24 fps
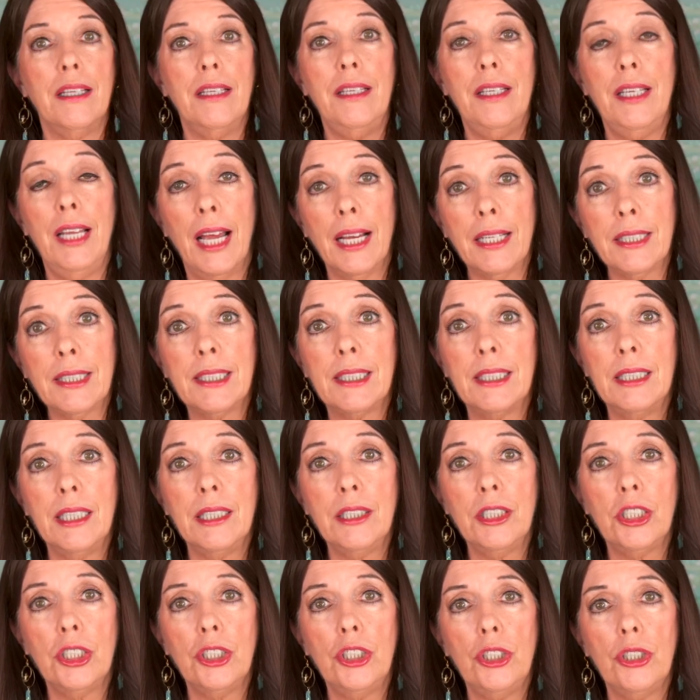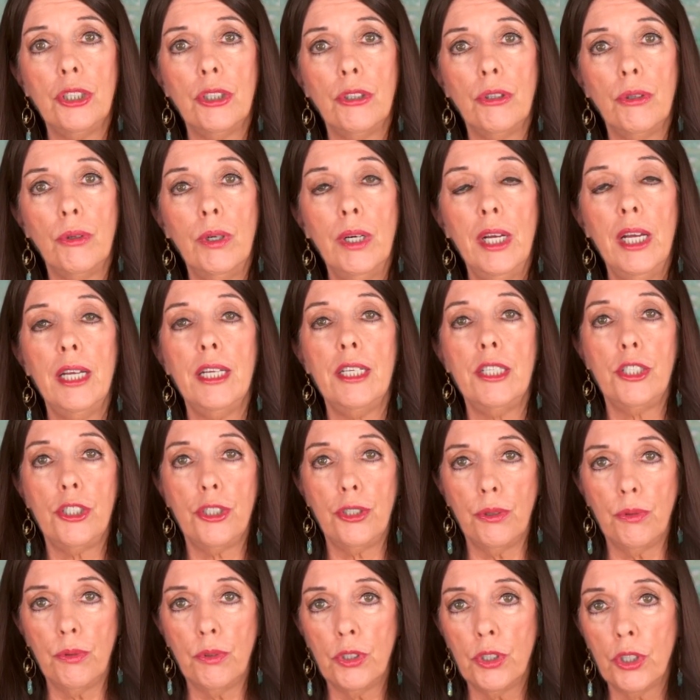next thing to do is
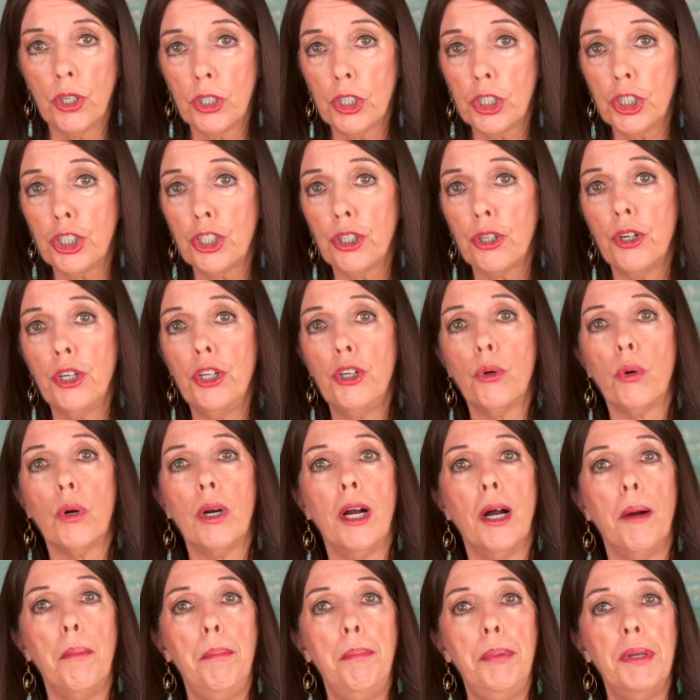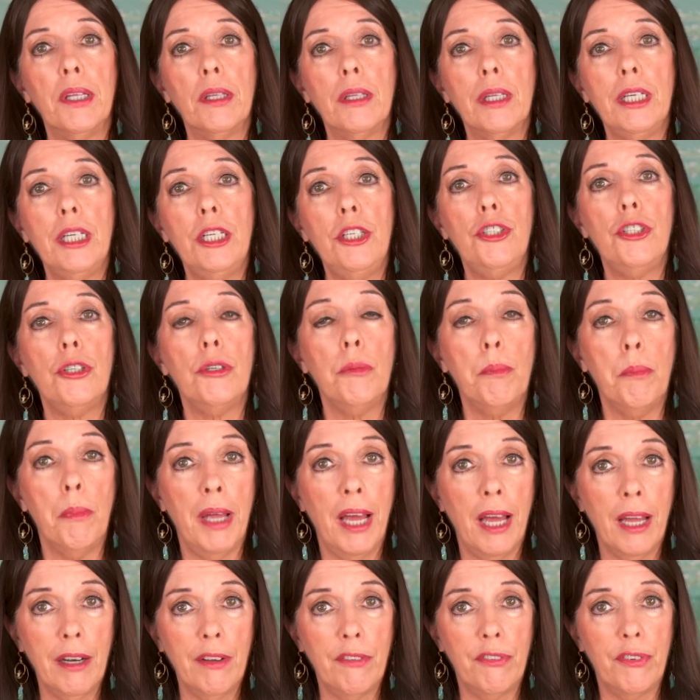to nurture your ability to
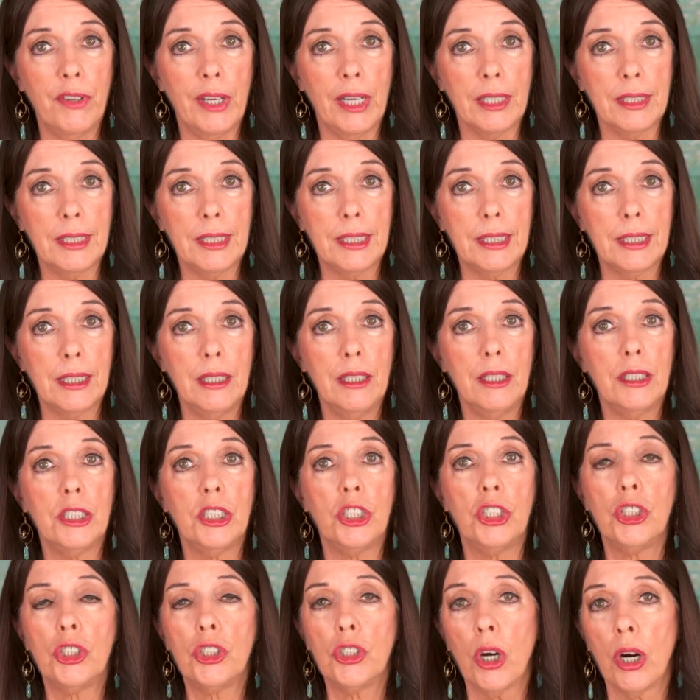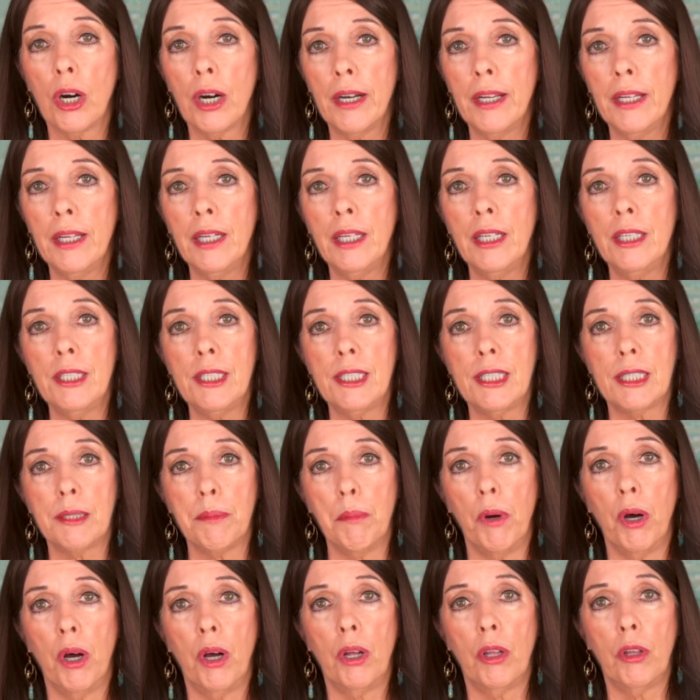manifest, starting in
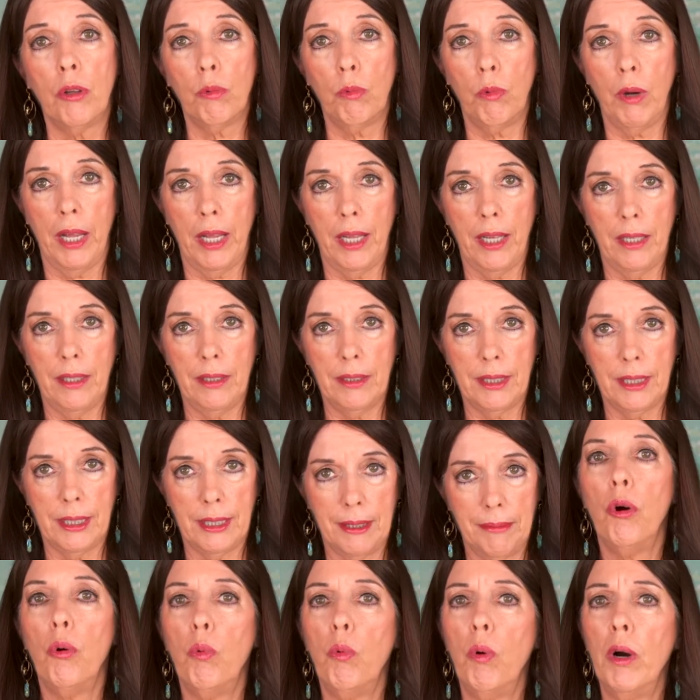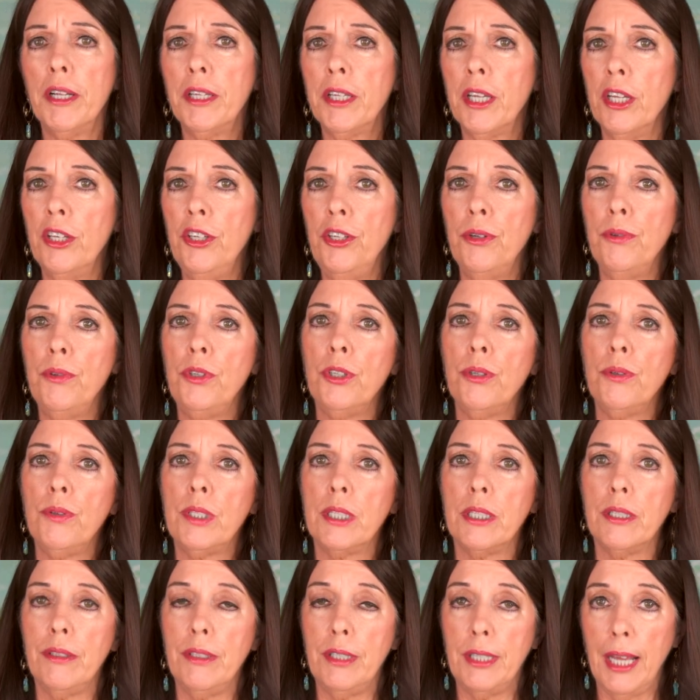small ways. What can you do
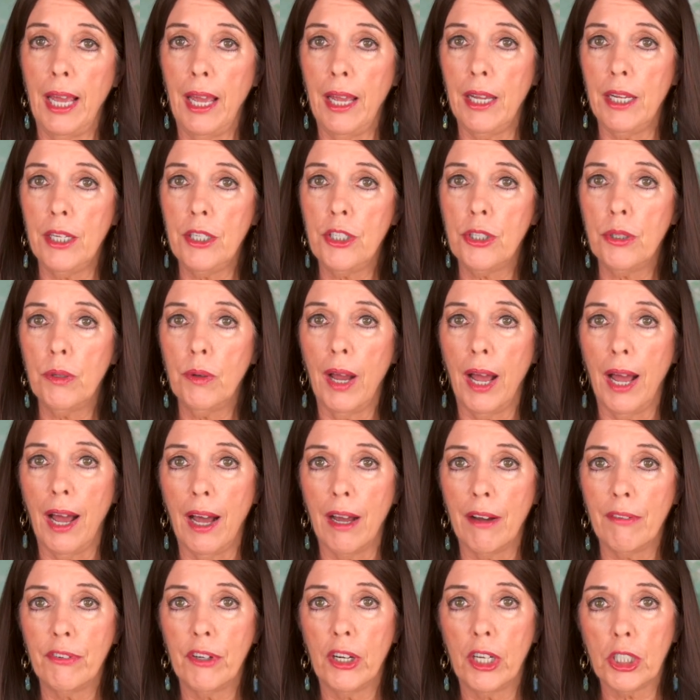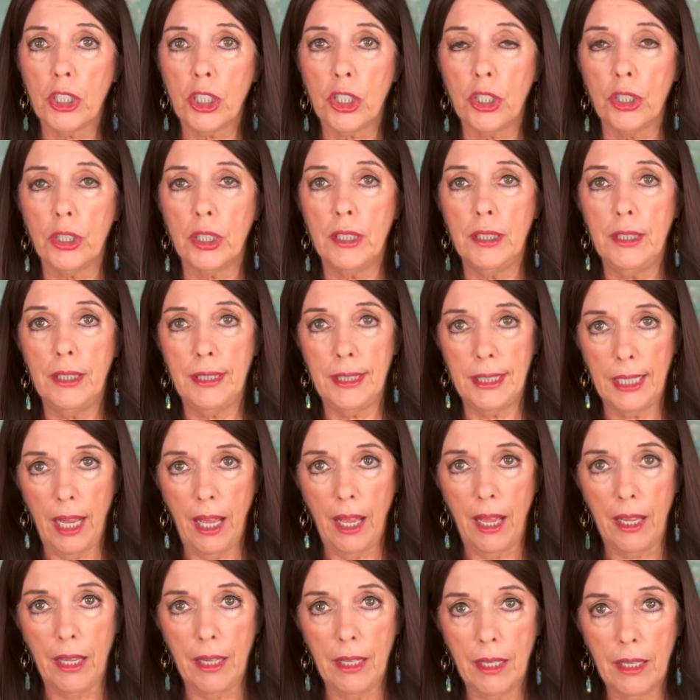today to have a good
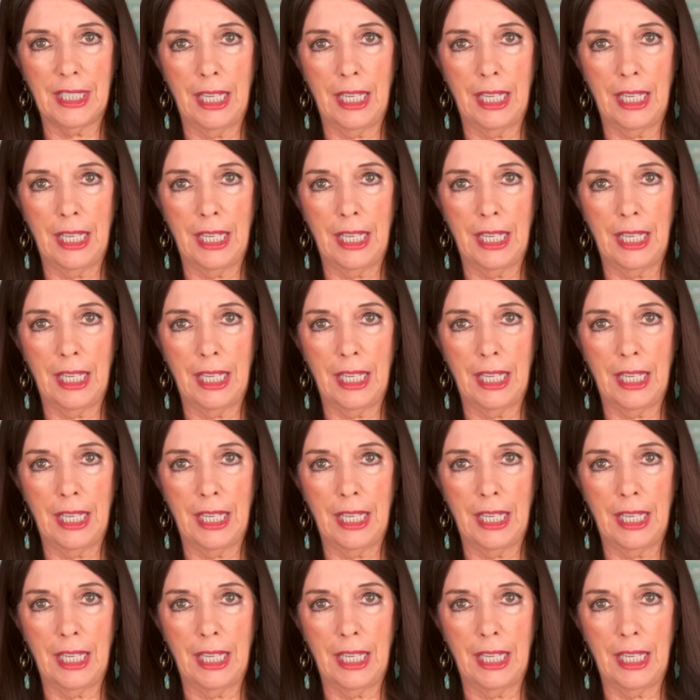day?